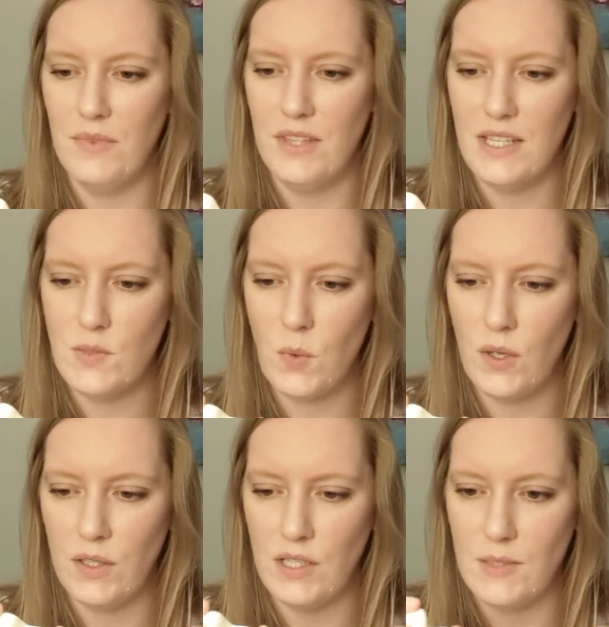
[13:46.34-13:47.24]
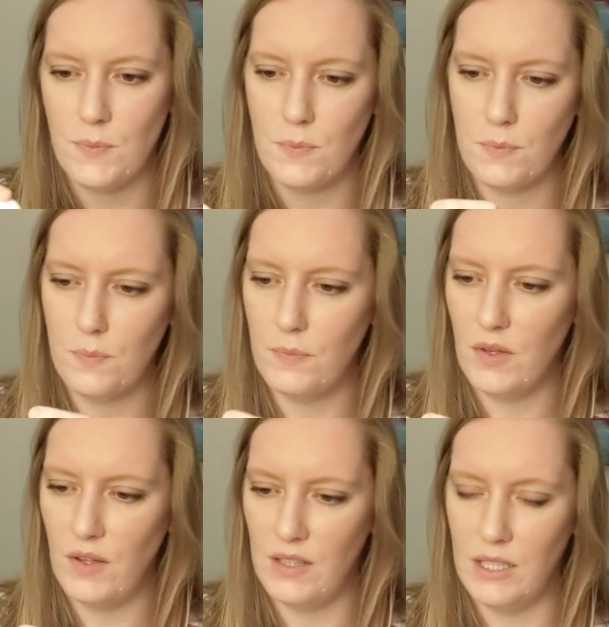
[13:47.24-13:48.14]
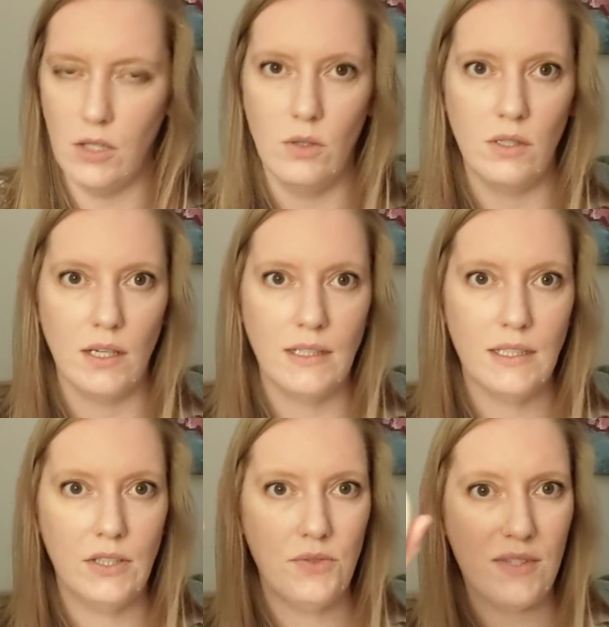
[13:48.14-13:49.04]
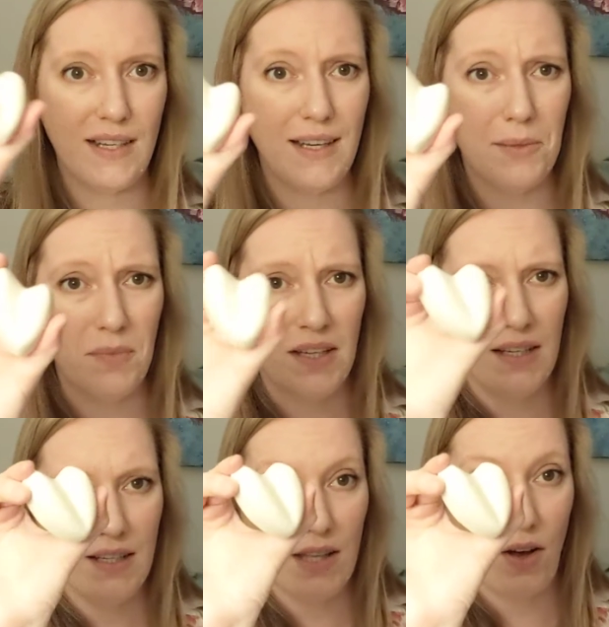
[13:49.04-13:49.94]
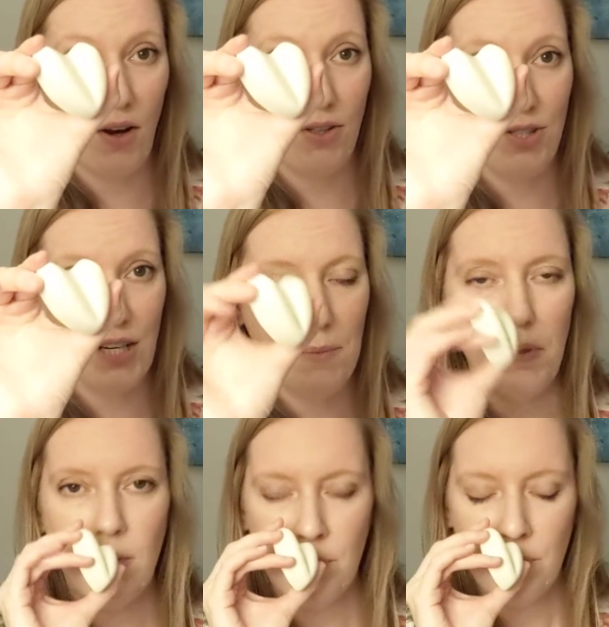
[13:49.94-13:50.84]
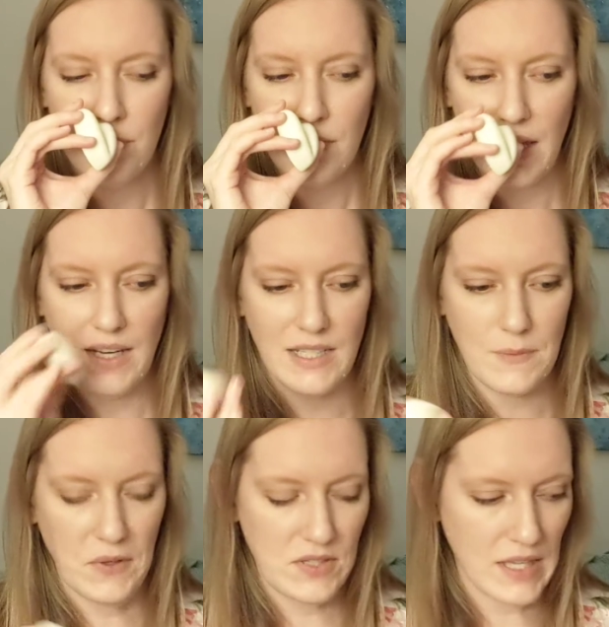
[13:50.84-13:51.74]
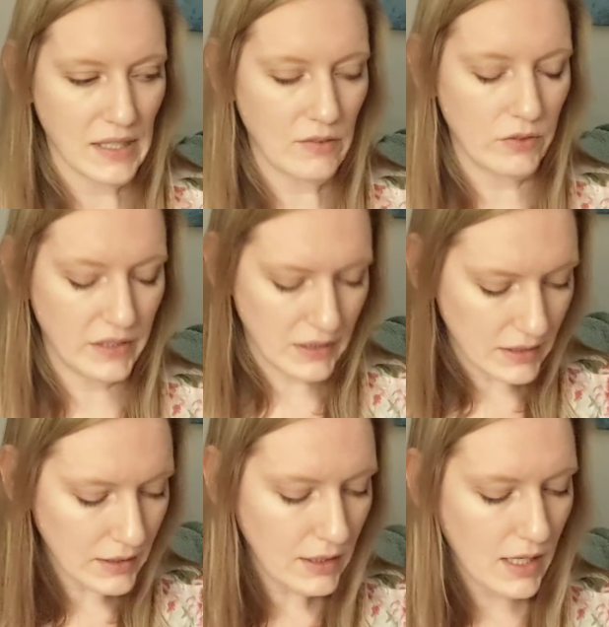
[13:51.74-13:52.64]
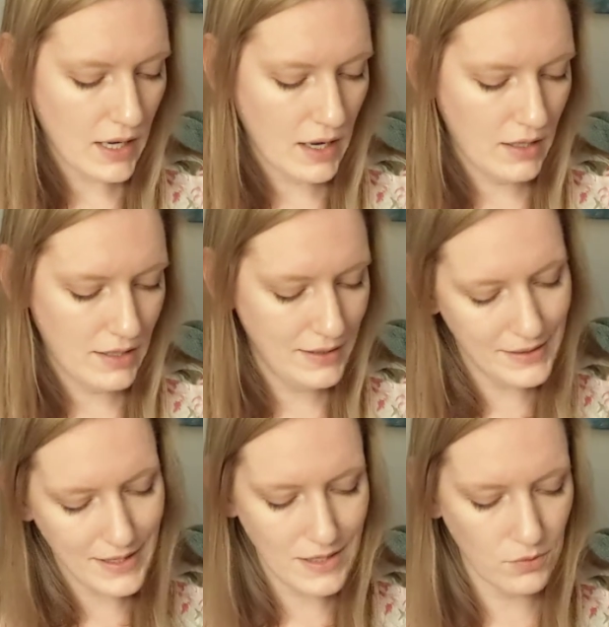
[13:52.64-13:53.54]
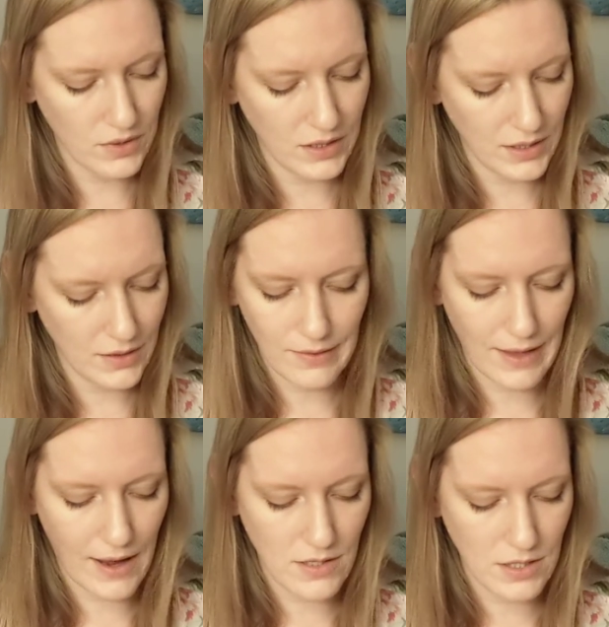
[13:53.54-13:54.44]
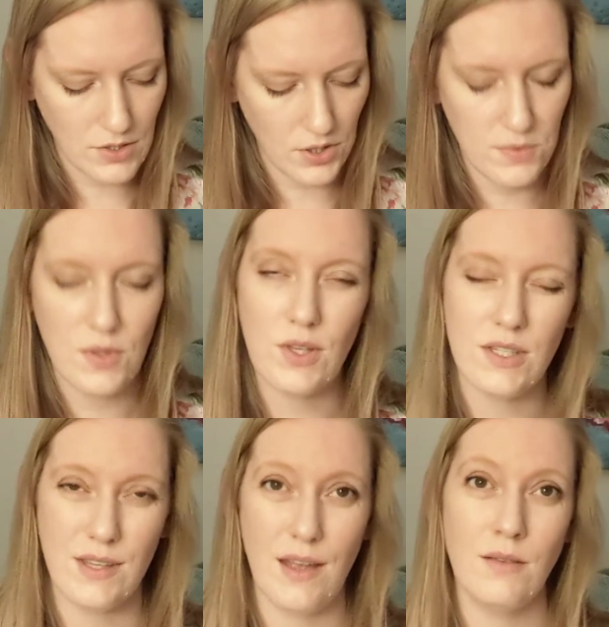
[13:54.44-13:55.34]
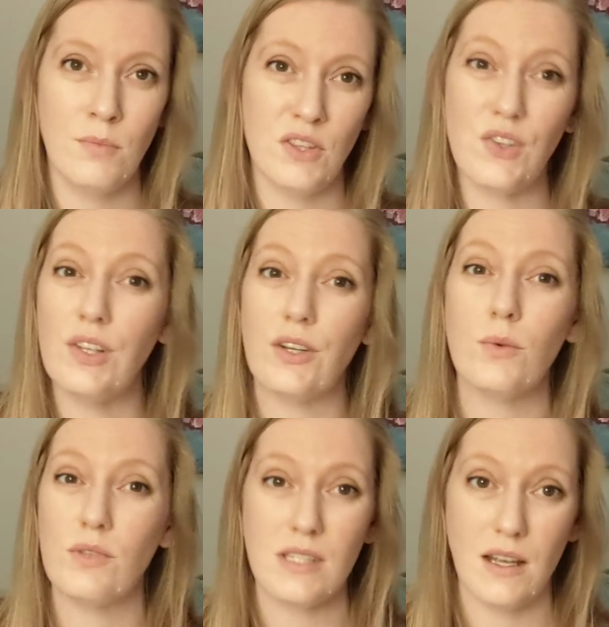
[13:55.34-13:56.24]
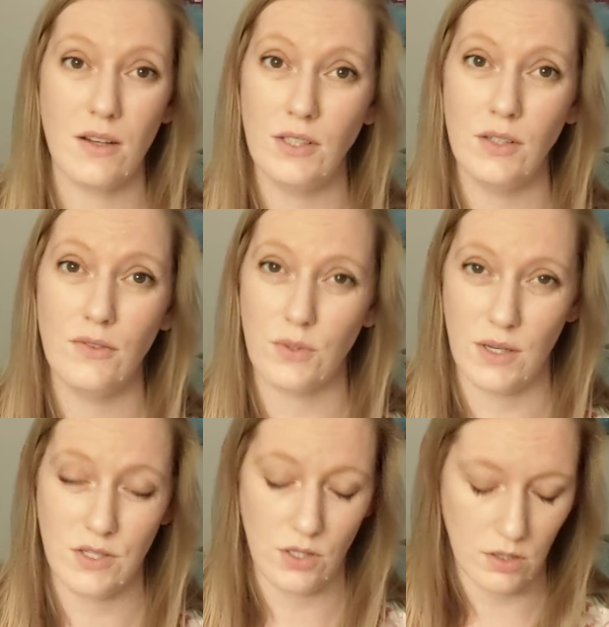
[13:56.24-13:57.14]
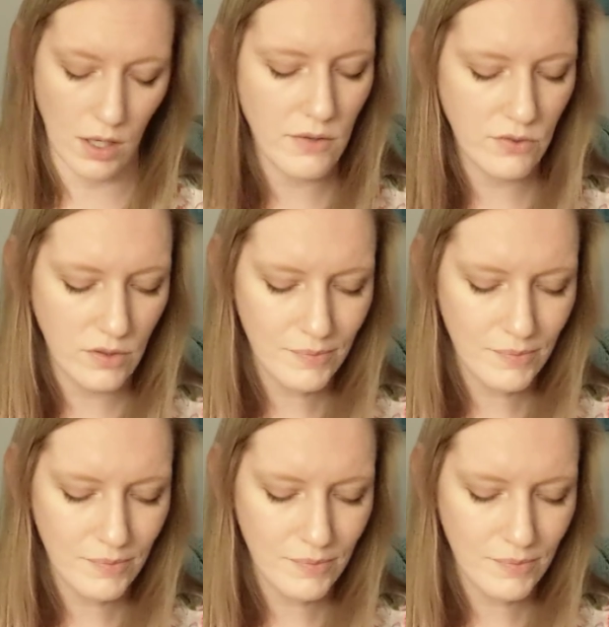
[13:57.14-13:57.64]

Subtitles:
This one is a little older. I need to use it up. It's the heart shape, and it smells like vanilla. It doesn't really last in terms of the scent, but the glitter will stay on you for the rest of your life.